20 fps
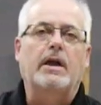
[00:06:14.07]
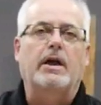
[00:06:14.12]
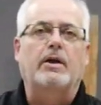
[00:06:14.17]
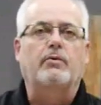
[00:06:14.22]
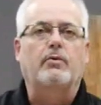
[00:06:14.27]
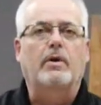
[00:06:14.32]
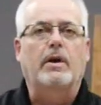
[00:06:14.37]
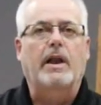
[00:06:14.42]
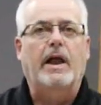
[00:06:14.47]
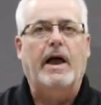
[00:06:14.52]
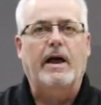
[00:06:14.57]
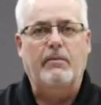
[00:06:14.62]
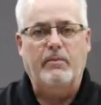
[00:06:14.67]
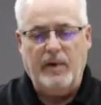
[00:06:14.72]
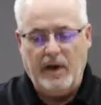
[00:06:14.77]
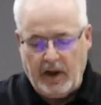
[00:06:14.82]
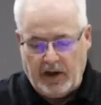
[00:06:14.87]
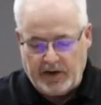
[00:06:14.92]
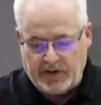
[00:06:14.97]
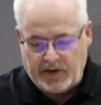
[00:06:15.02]
and
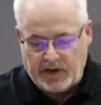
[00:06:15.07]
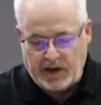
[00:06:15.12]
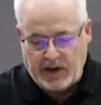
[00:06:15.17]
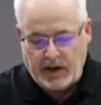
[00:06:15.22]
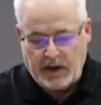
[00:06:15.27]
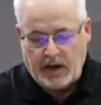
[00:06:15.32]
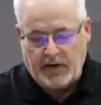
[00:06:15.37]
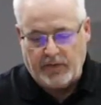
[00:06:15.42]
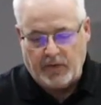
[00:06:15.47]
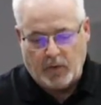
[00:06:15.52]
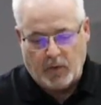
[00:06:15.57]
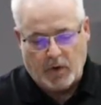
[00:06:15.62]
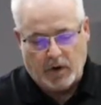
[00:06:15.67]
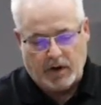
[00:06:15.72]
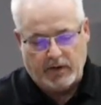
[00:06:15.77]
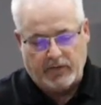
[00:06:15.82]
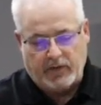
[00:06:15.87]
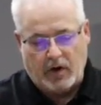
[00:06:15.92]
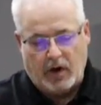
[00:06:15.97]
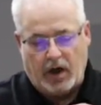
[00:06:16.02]
reliability of the
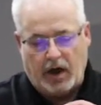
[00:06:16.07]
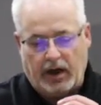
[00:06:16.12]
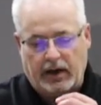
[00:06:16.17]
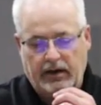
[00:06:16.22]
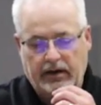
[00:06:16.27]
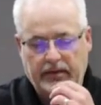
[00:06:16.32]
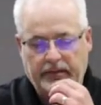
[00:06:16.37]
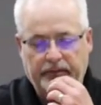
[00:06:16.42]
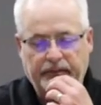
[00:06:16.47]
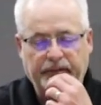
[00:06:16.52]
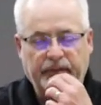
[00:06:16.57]
word of God.